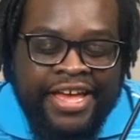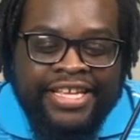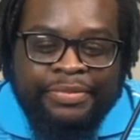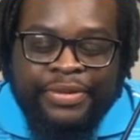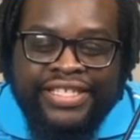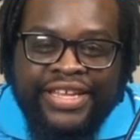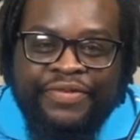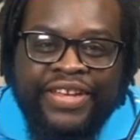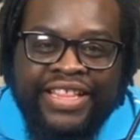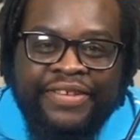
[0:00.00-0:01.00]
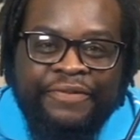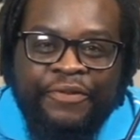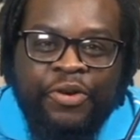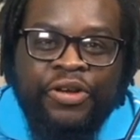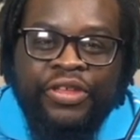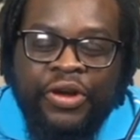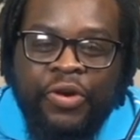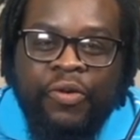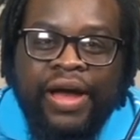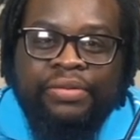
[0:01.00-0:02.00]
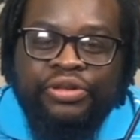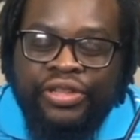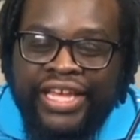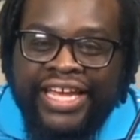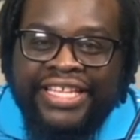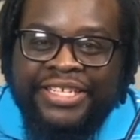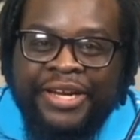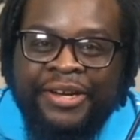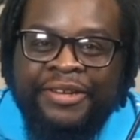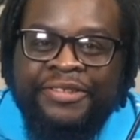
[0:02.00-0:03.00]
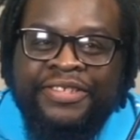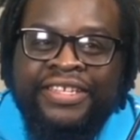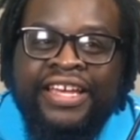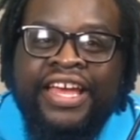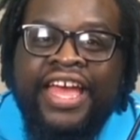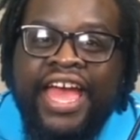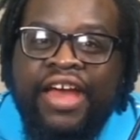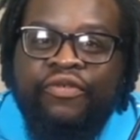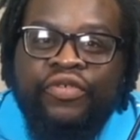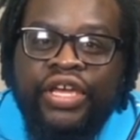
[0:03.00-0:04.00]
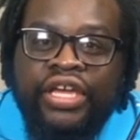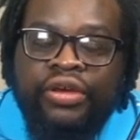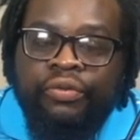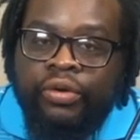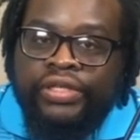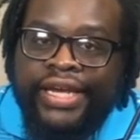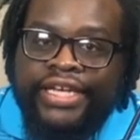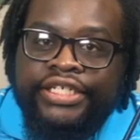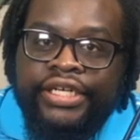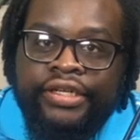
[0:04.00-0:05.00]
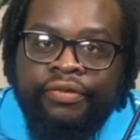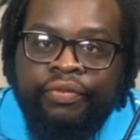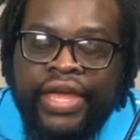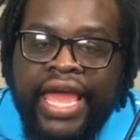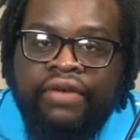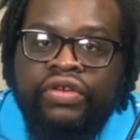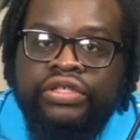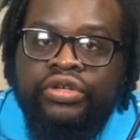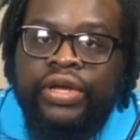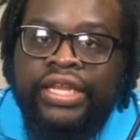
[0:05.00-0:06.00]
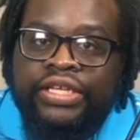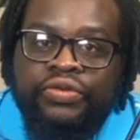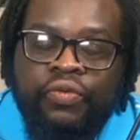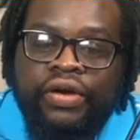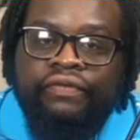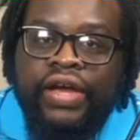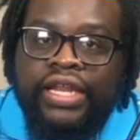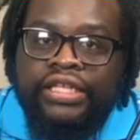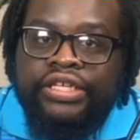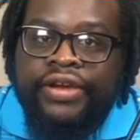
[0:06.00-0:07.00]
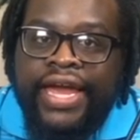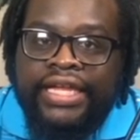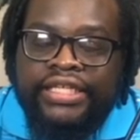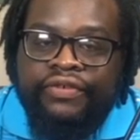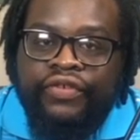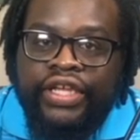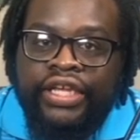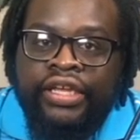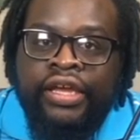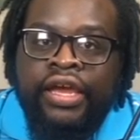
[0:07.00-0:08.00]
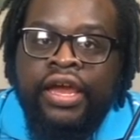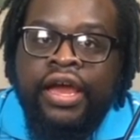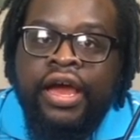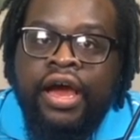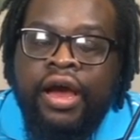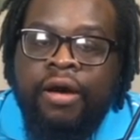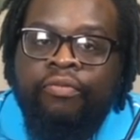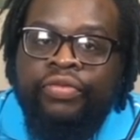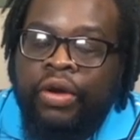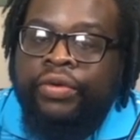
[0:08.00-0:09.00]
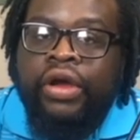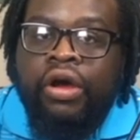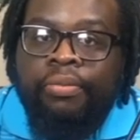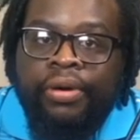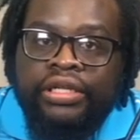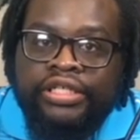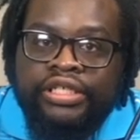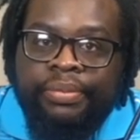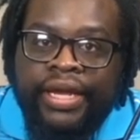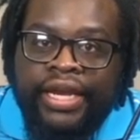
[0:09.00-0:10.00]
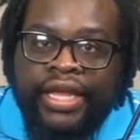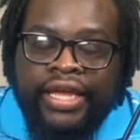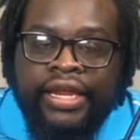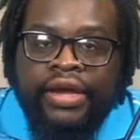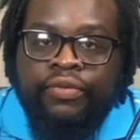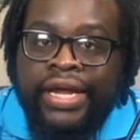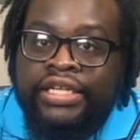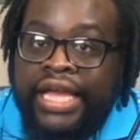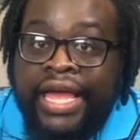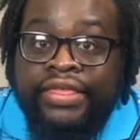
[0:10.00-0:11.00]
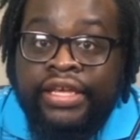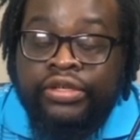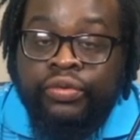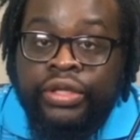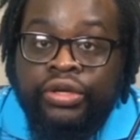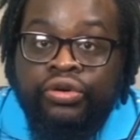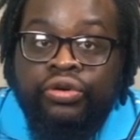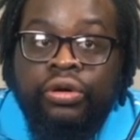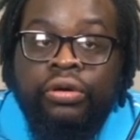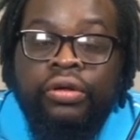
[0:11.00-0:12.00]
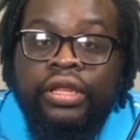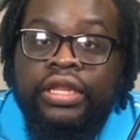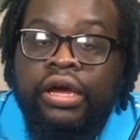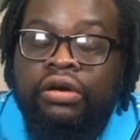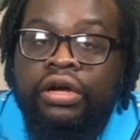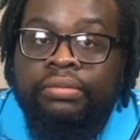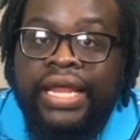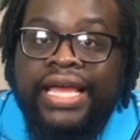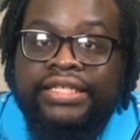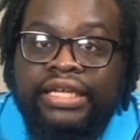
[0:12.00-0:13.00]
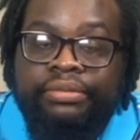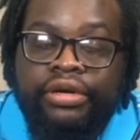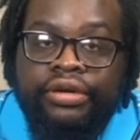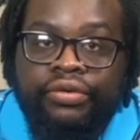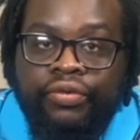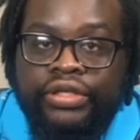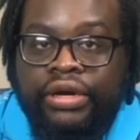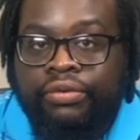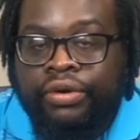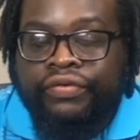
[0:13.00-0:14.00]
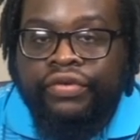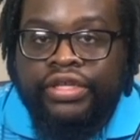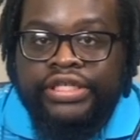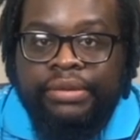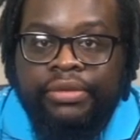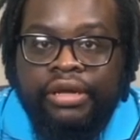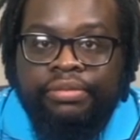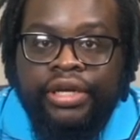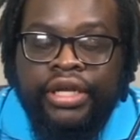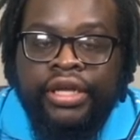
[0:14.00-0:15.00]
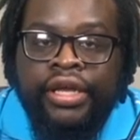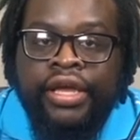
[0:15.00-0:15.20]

Specifically for the co-ops or the interns, every rotation they have us do at least one volunteer activity that we all participate in. When I think is really cool. Last summer, which I worked for the same company,